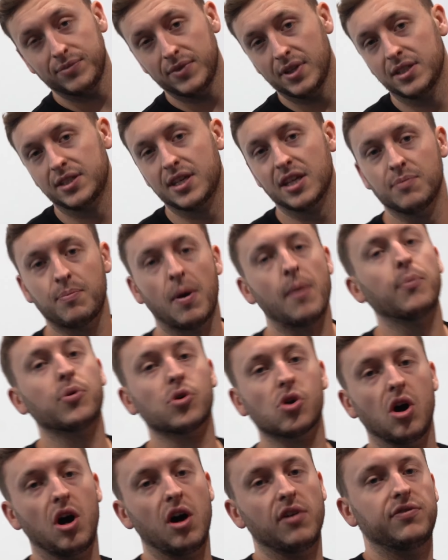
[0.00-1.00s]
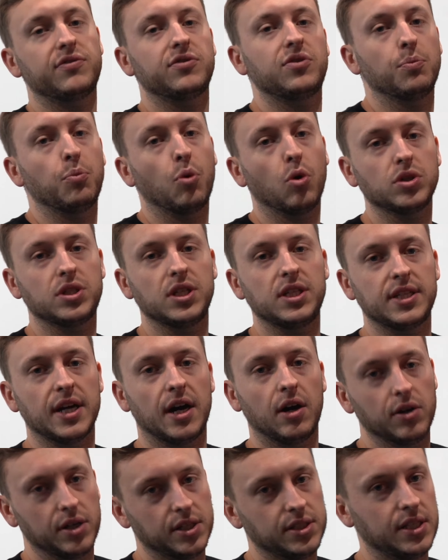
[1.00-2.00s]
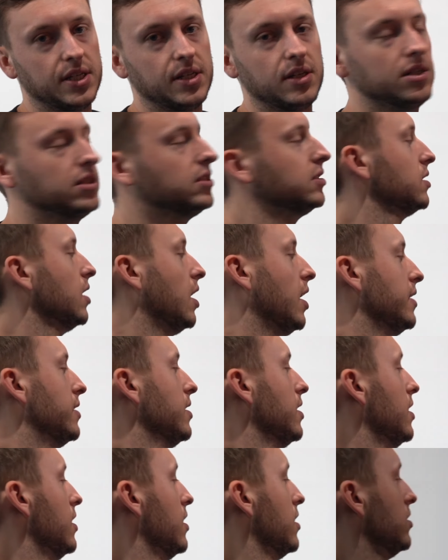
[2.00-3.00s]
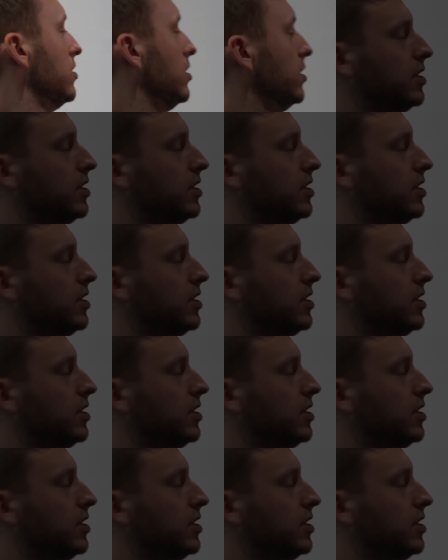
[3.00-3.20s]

Let's get the bumper off. More detail is inside the